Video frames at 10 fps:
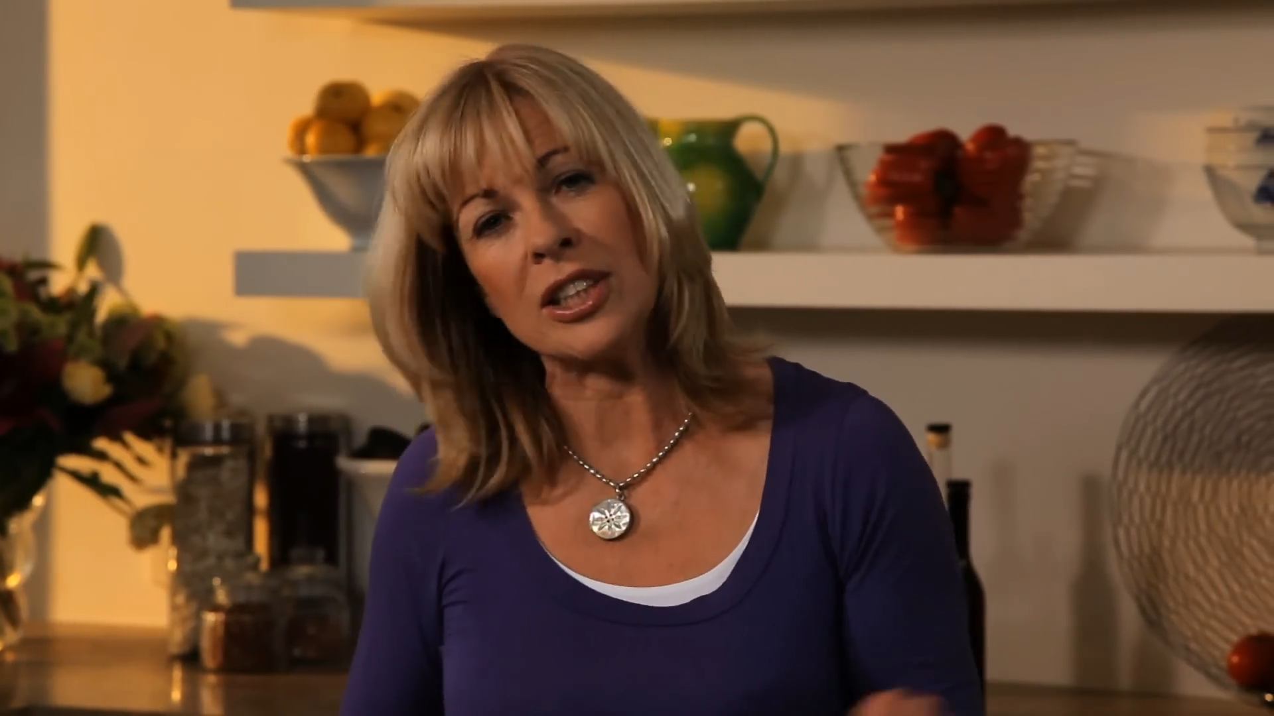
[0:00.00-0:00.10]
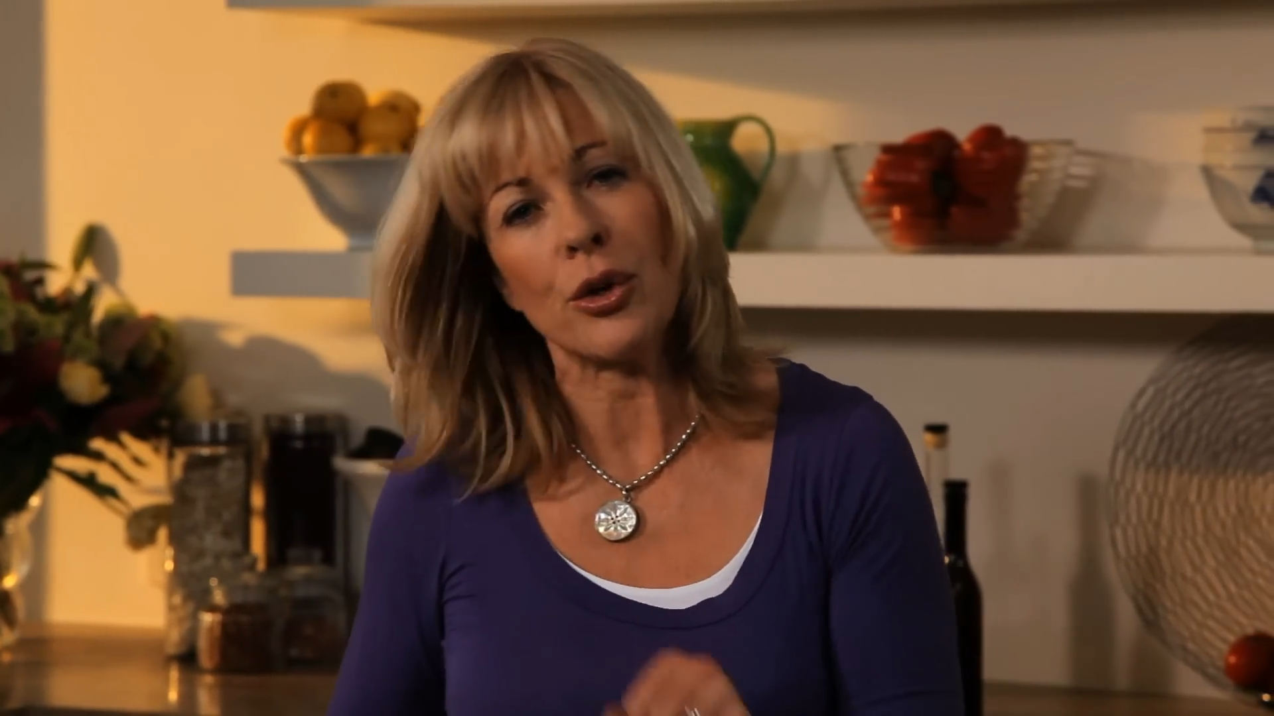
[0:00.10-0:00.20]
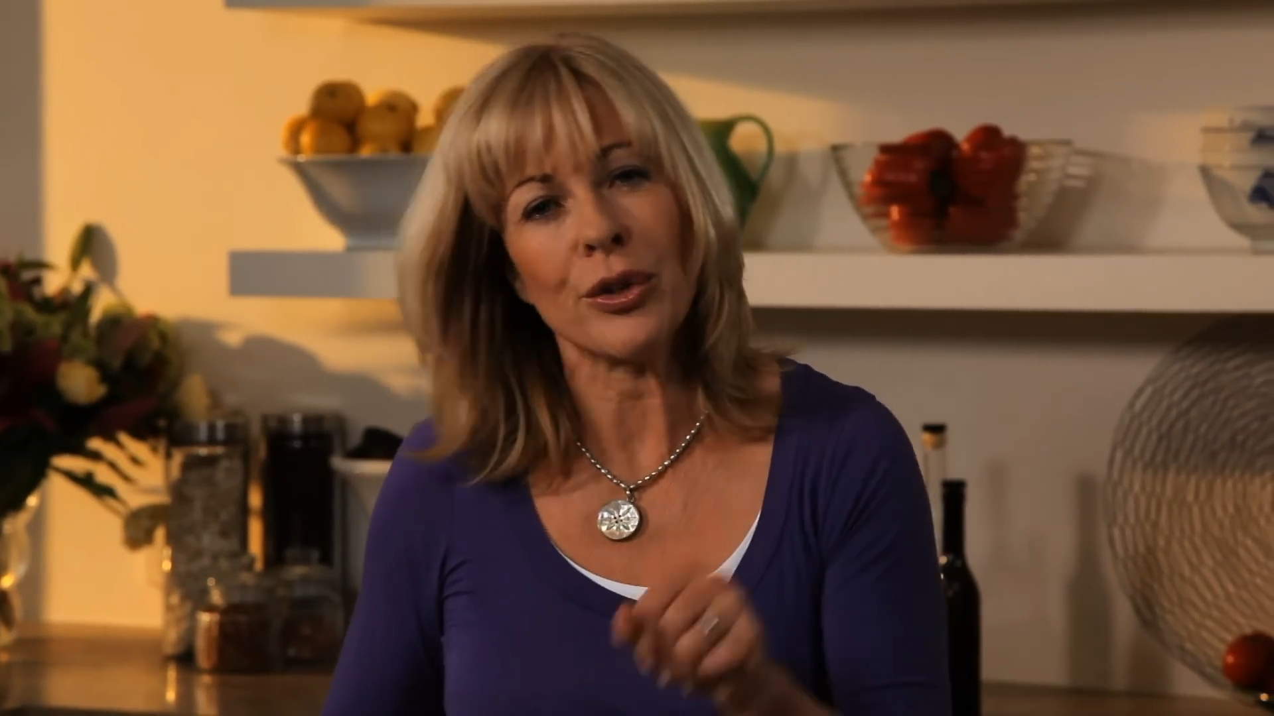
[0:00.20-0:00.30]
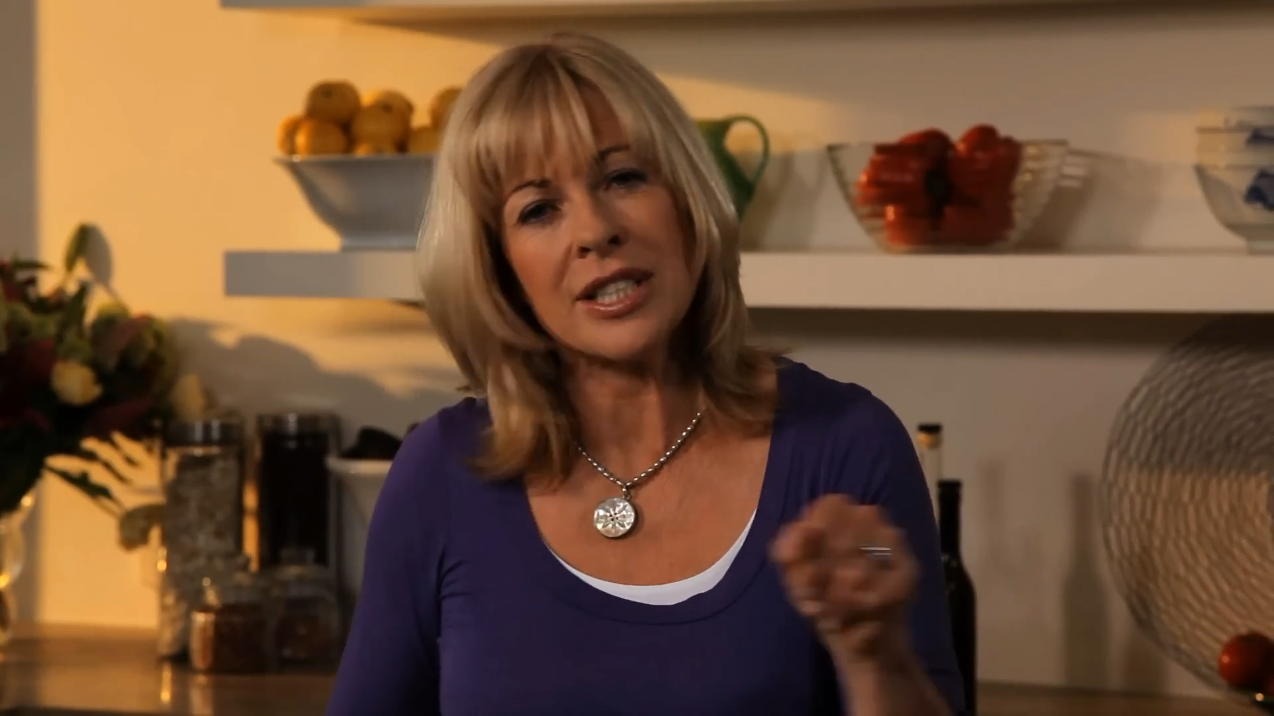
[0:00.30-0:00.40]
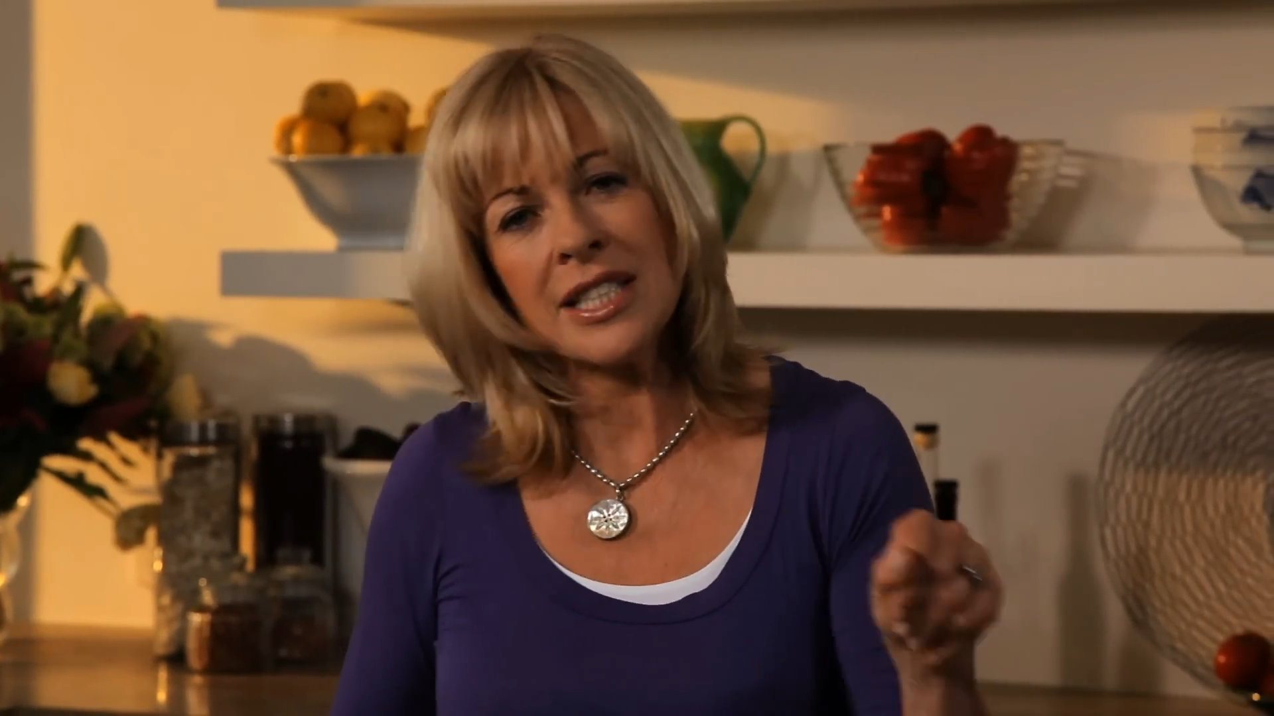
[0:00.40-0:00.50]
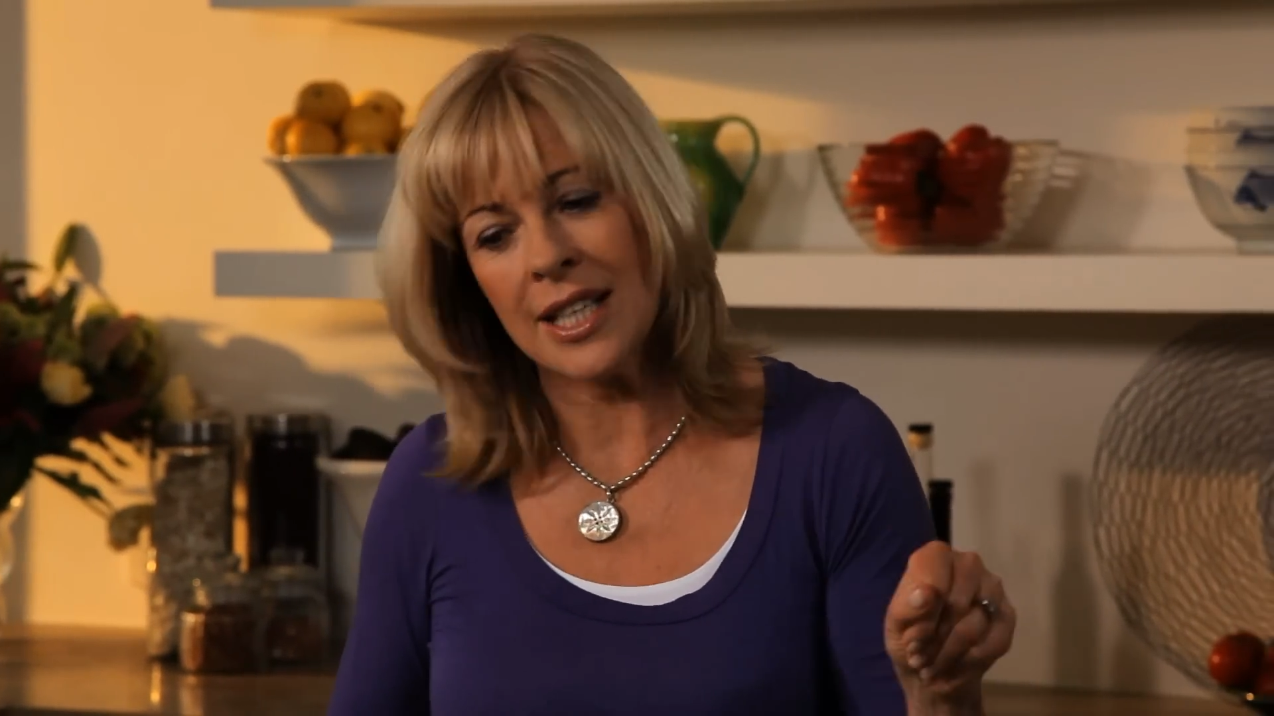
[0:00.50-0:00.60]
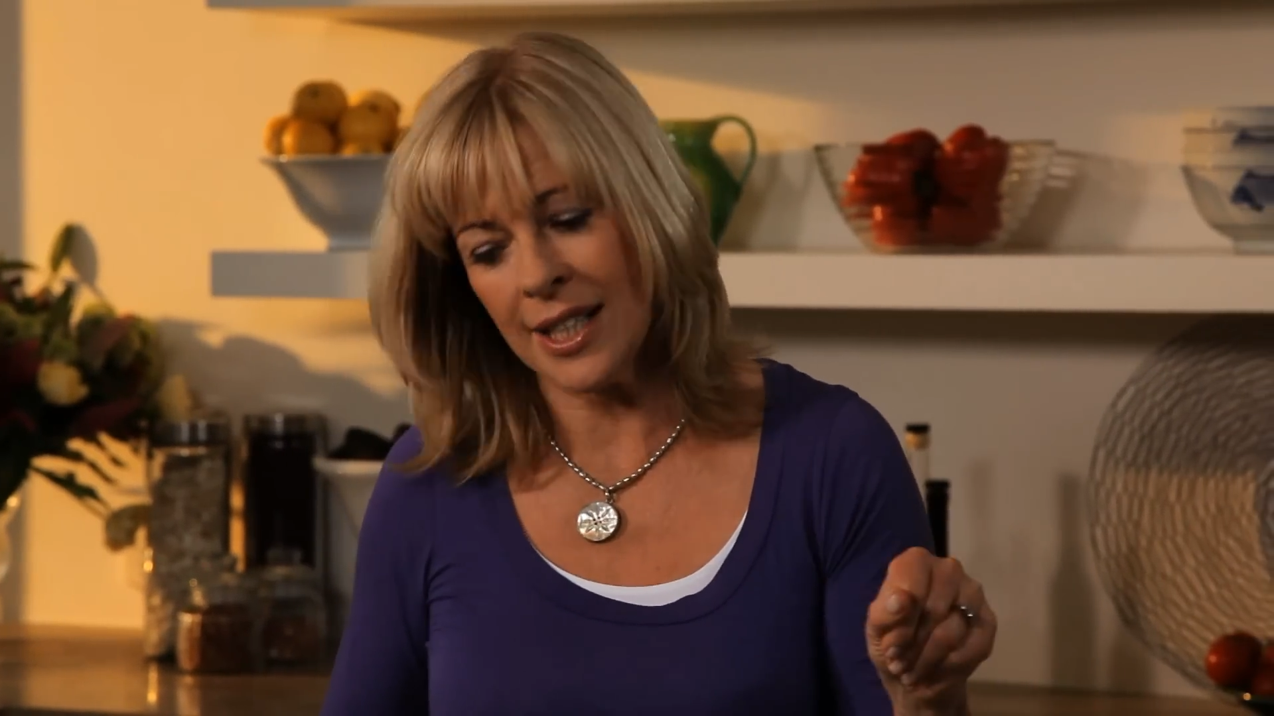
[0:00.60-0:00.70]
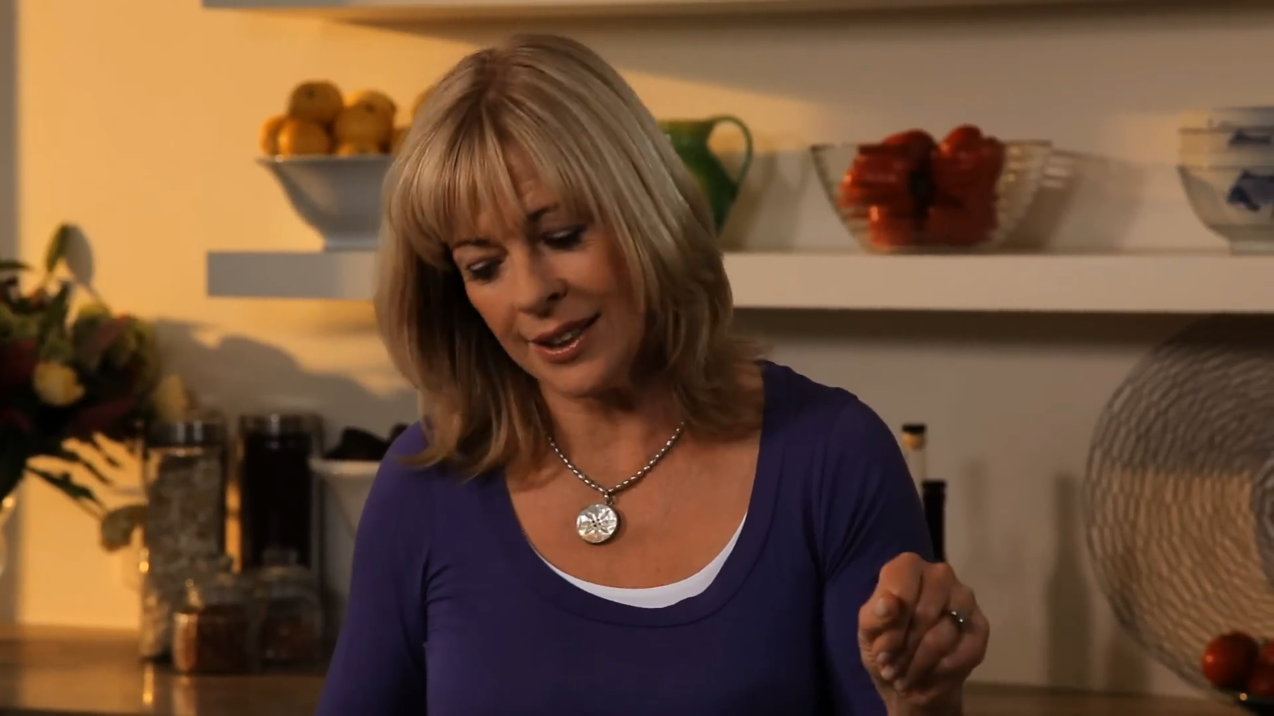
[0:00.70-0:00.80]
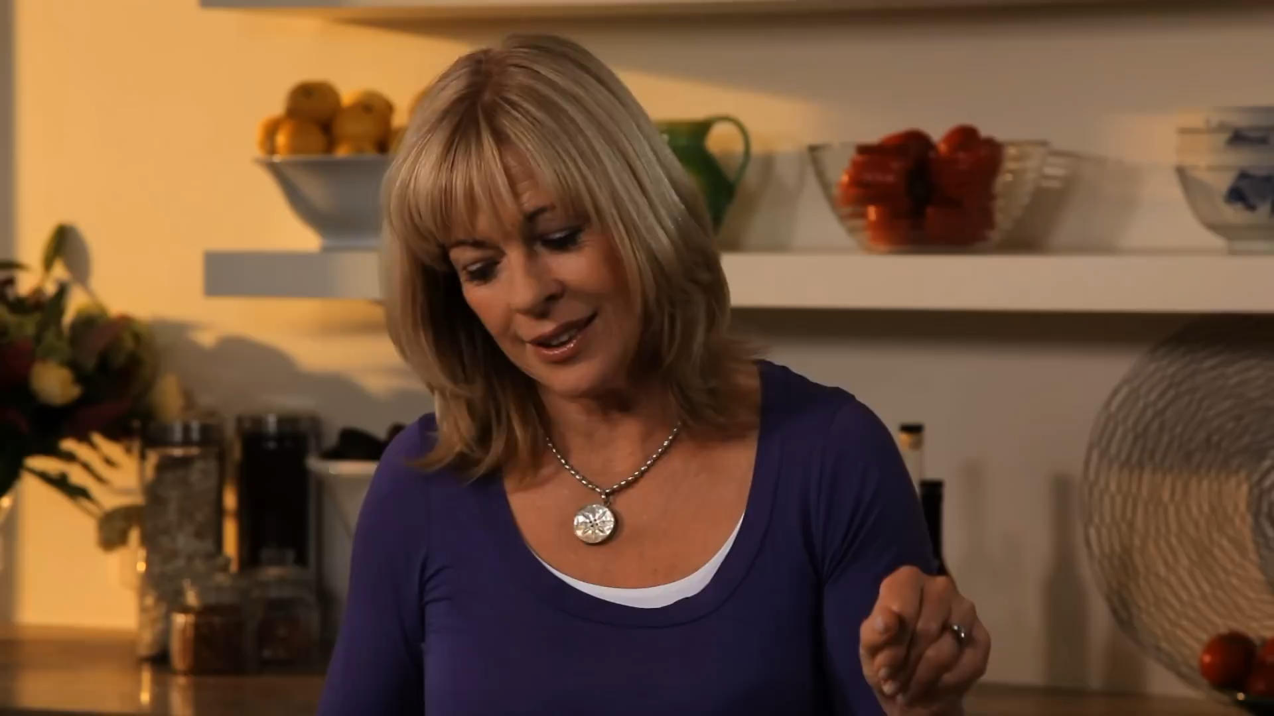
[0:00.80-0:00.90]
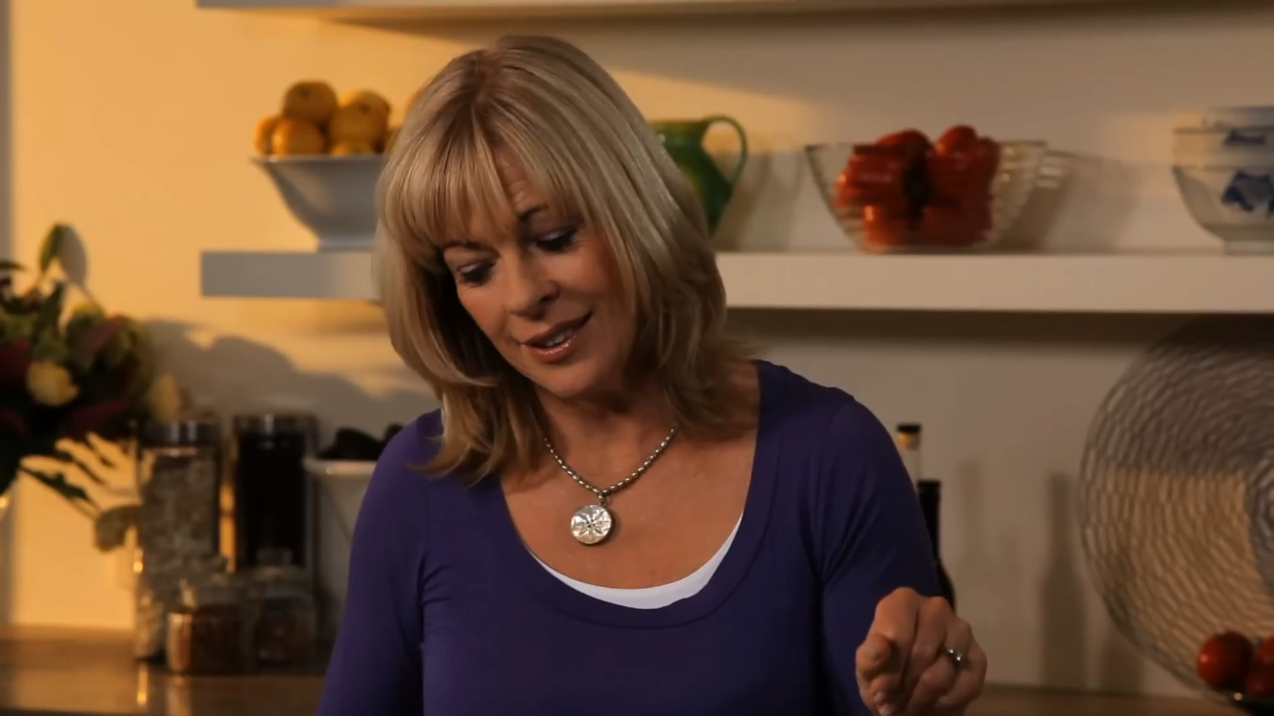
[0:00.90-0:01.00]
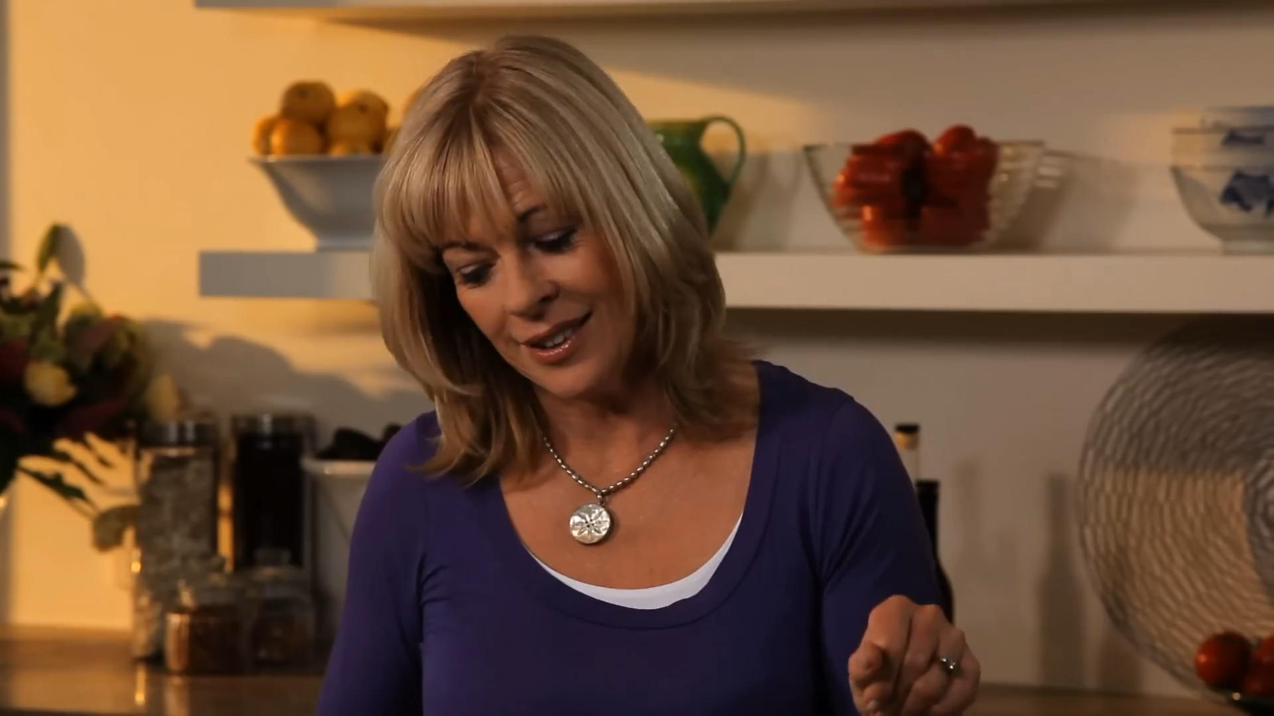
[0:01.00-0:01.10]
to go on the side.